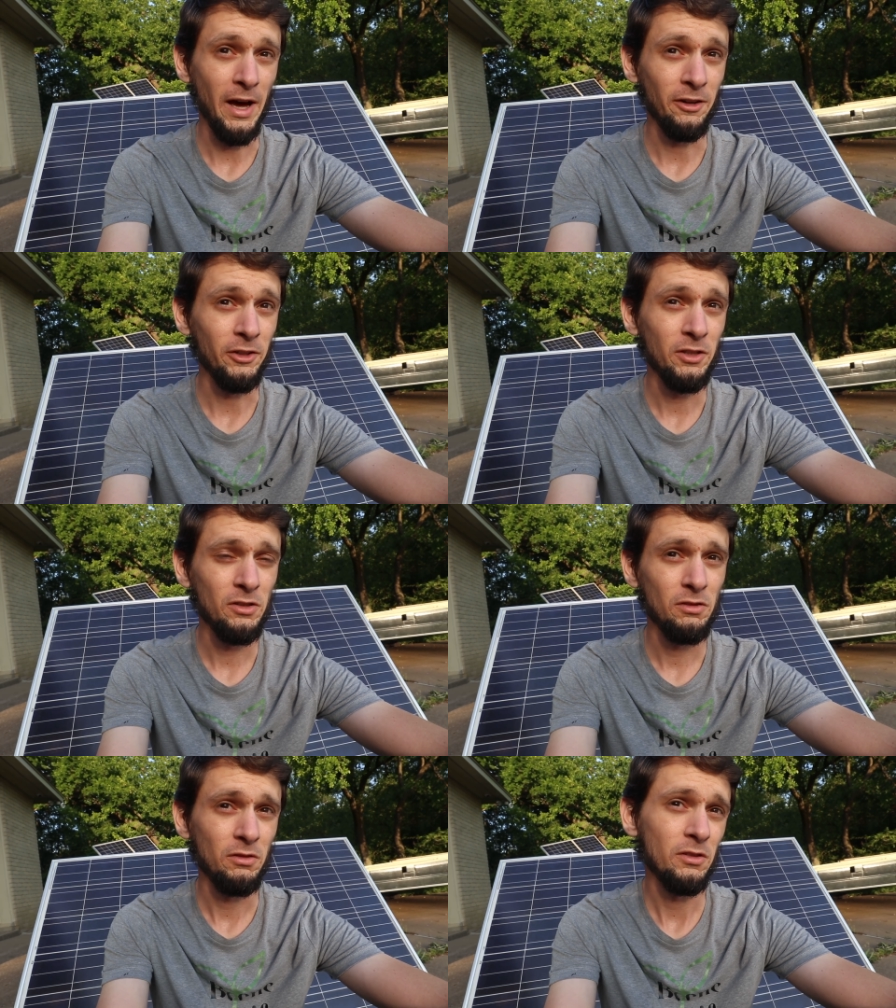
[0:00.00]

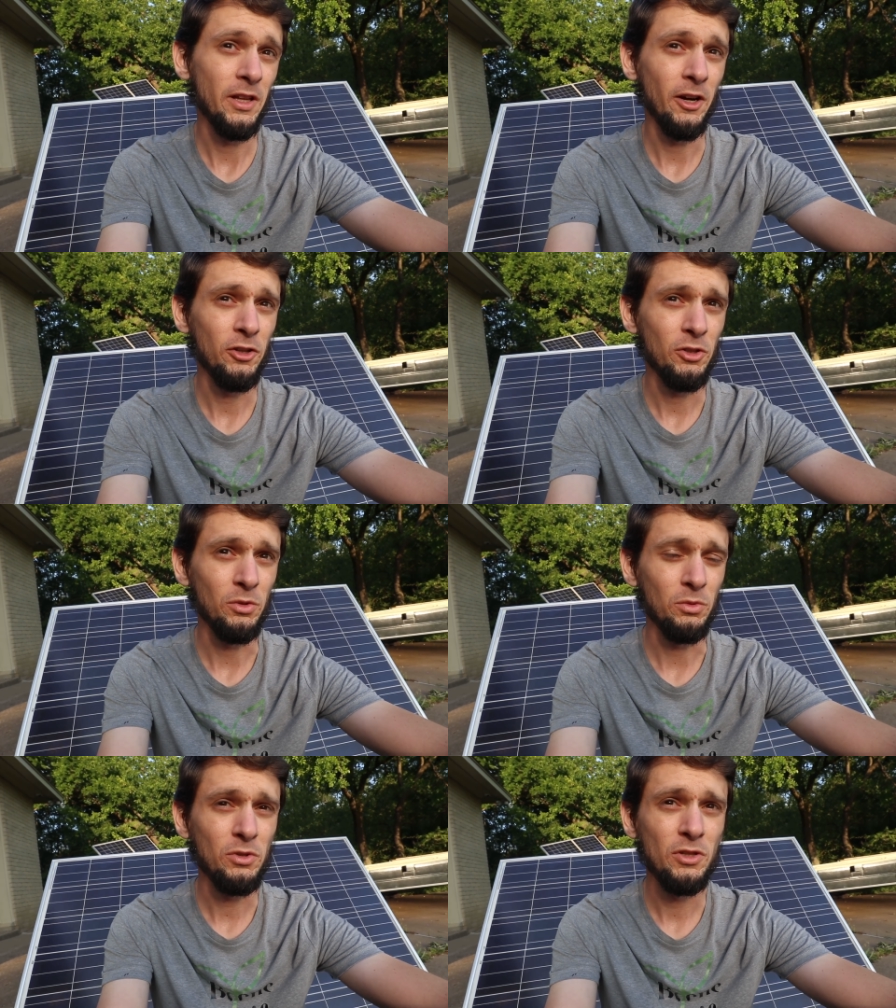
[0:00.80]
batteries, because they are
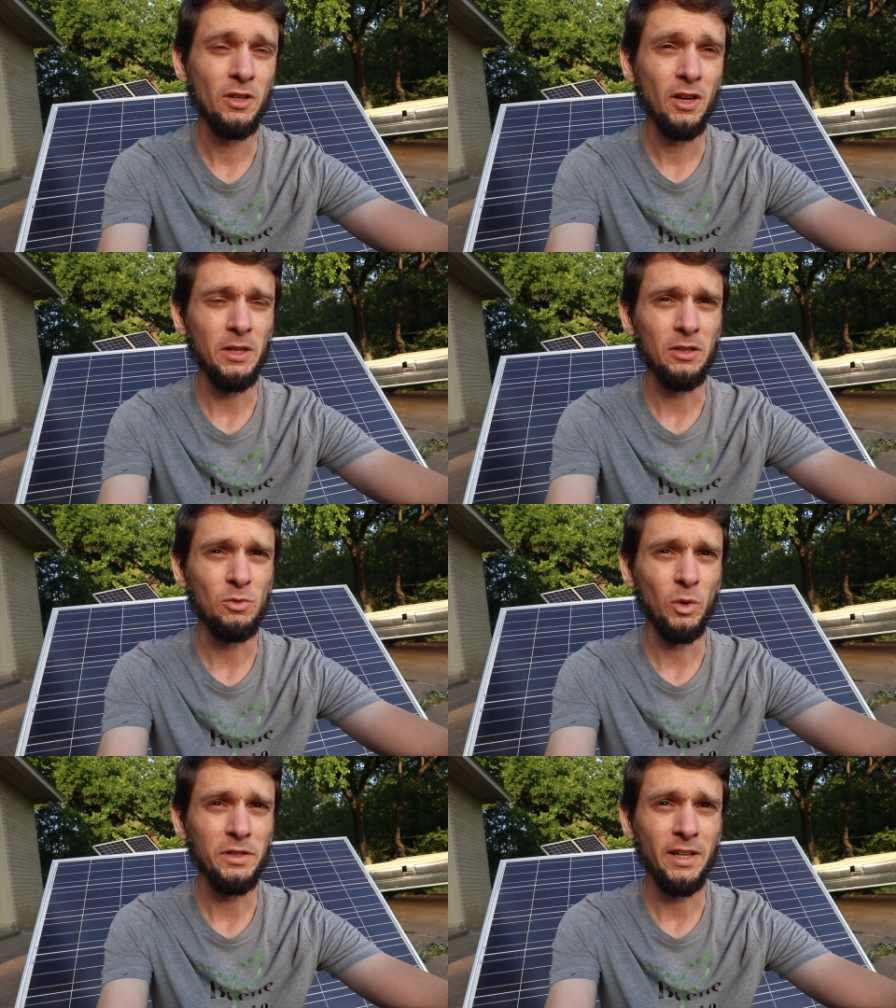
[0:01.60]
used,
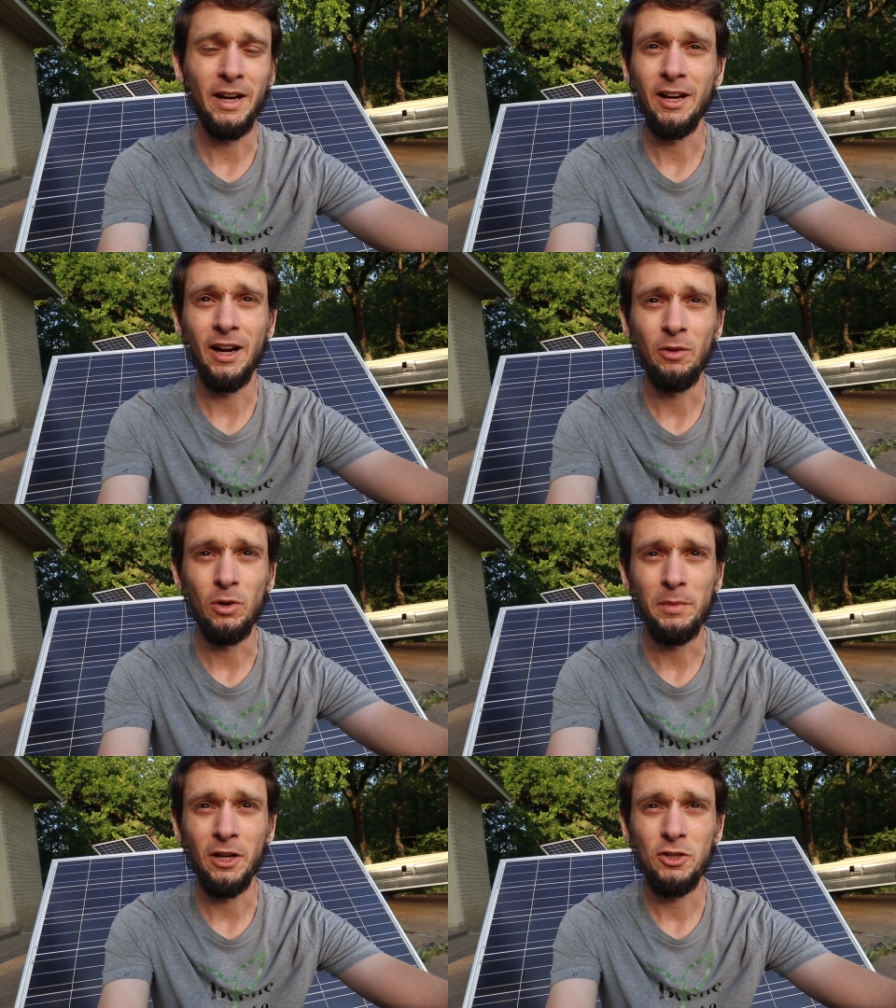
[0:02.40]
these ones that I got
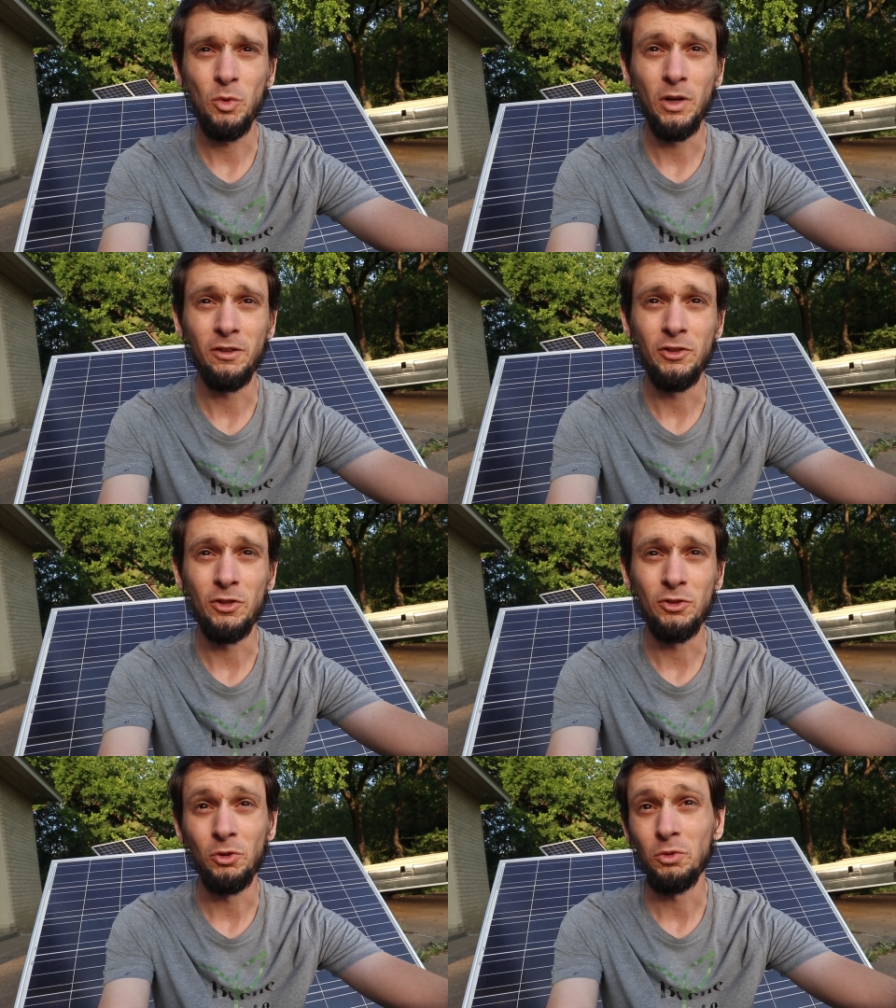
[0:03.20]
were about twelve
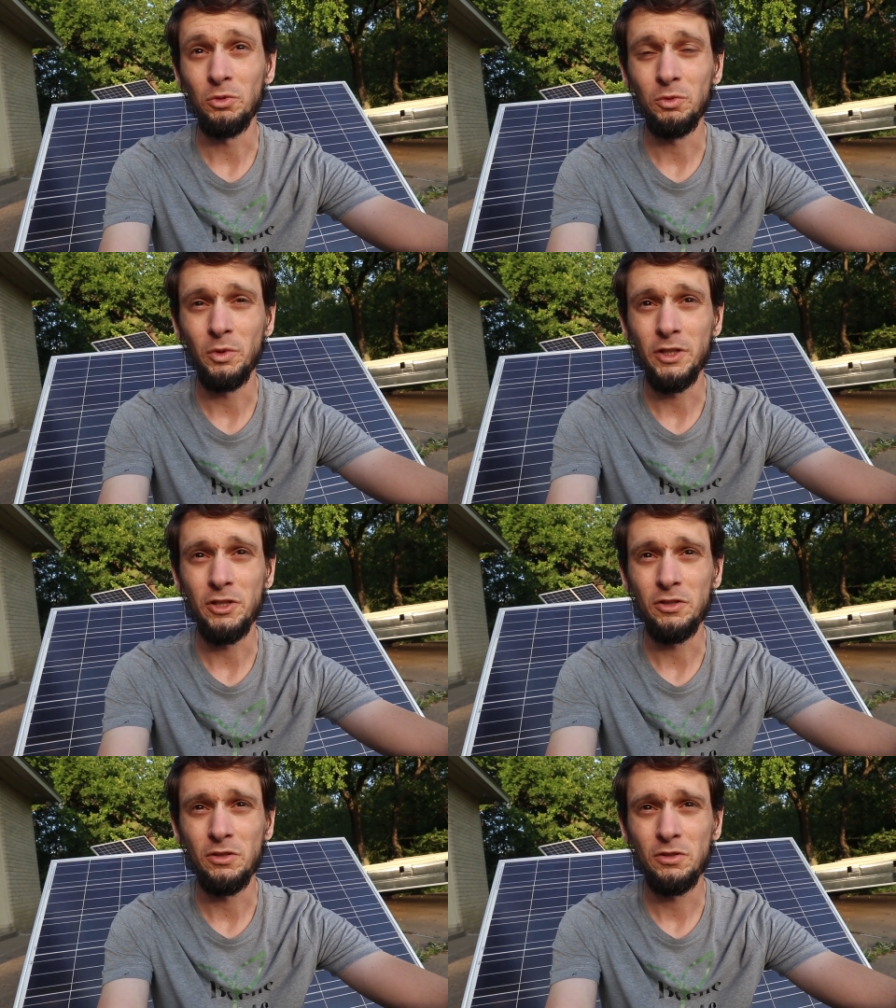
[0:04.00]
years old,
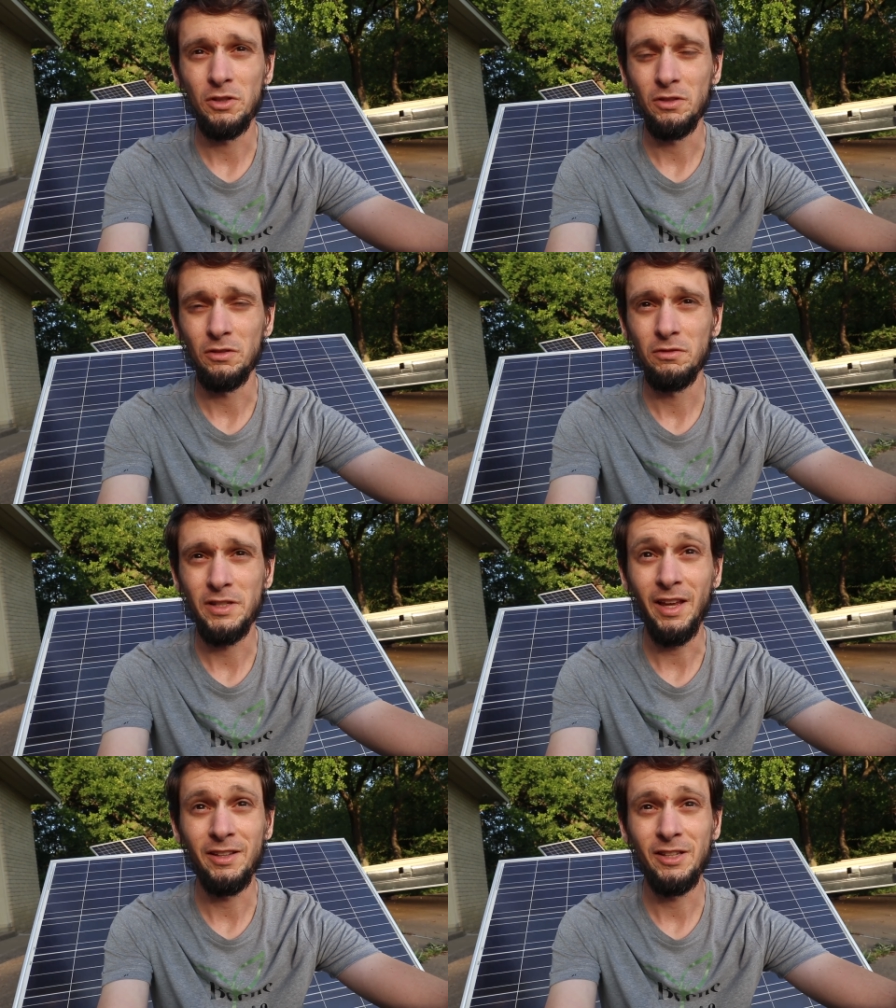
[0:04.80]
which is, you know,
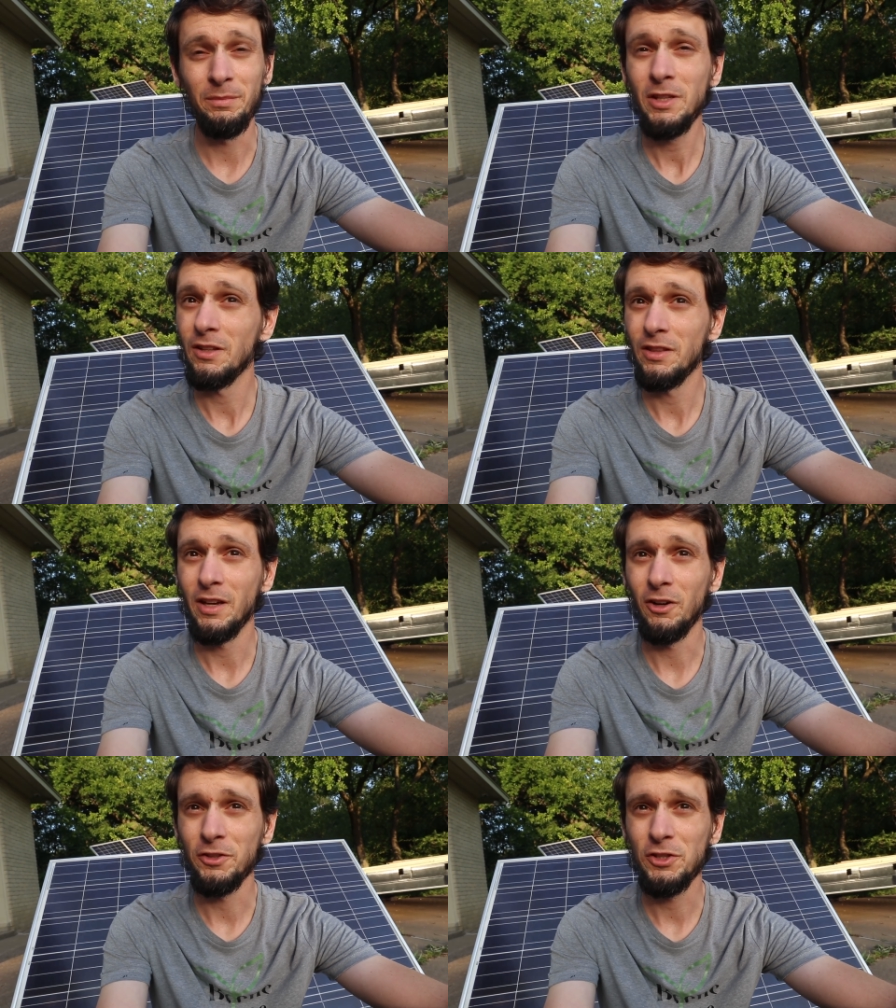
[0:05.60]
saying something, that
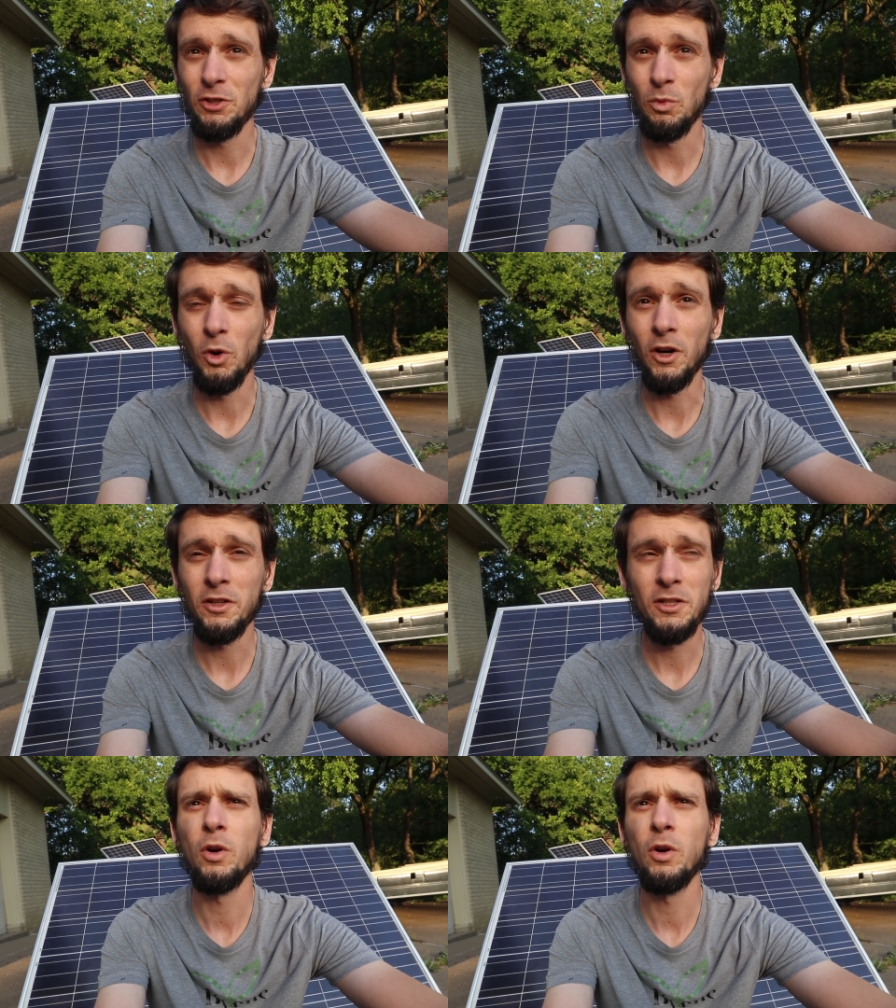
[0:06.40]
they all still worked.